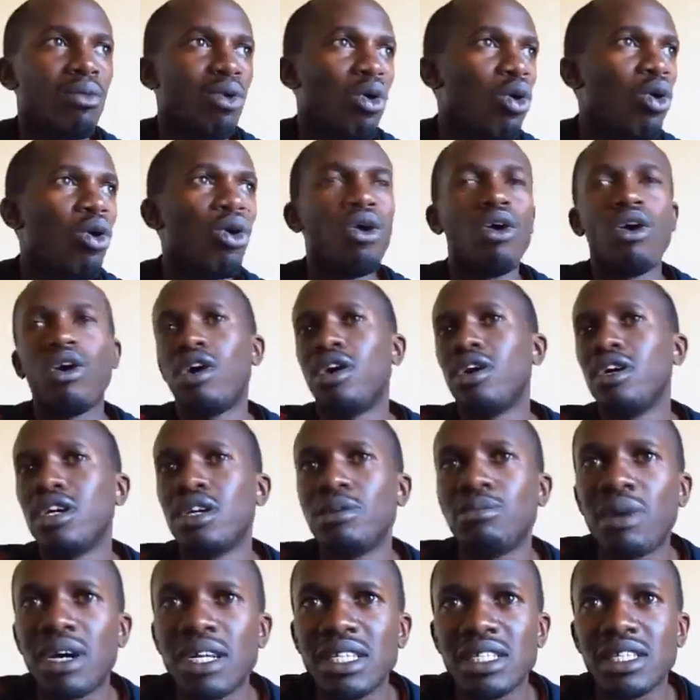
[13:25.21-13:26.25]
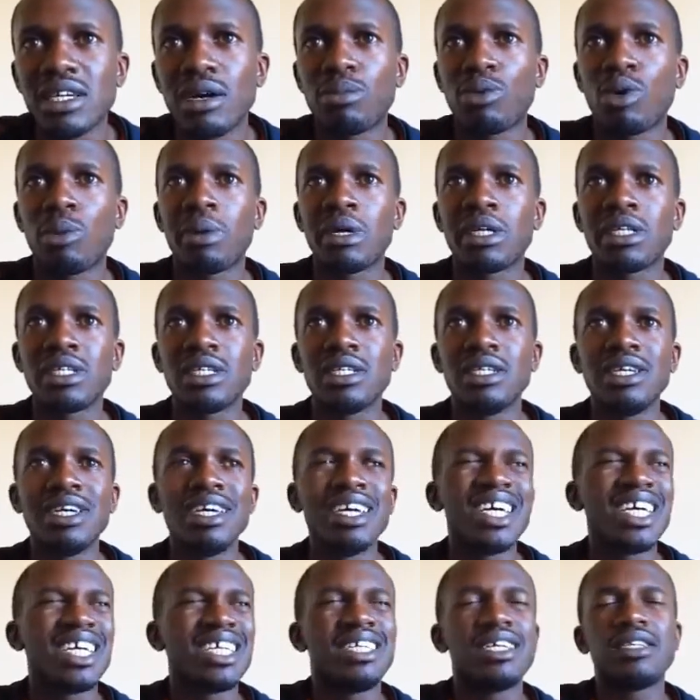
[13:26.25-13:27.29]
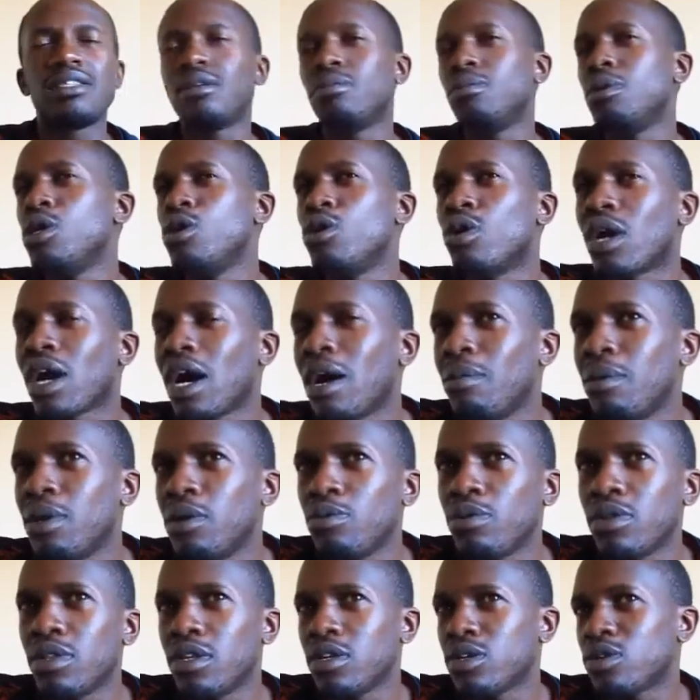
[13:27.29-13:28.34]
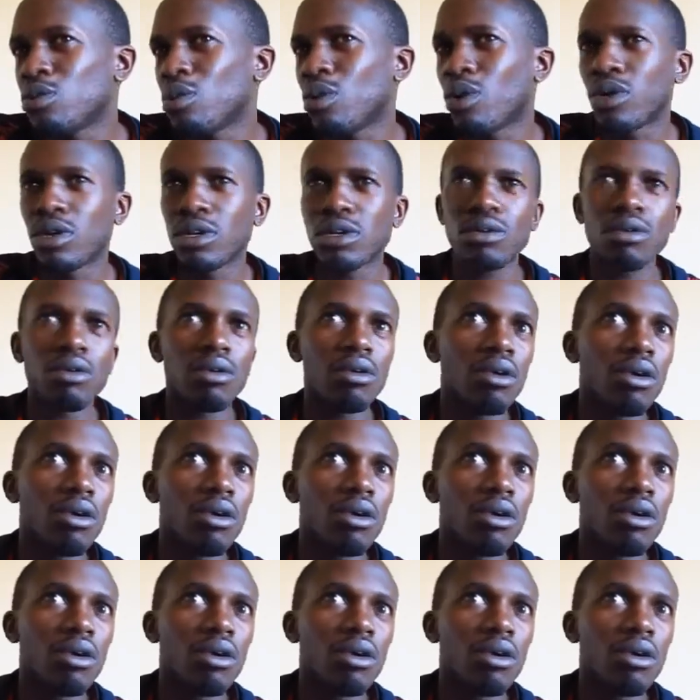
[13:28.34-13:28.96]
or it burns their property. It doesn't mean you come in with this wall,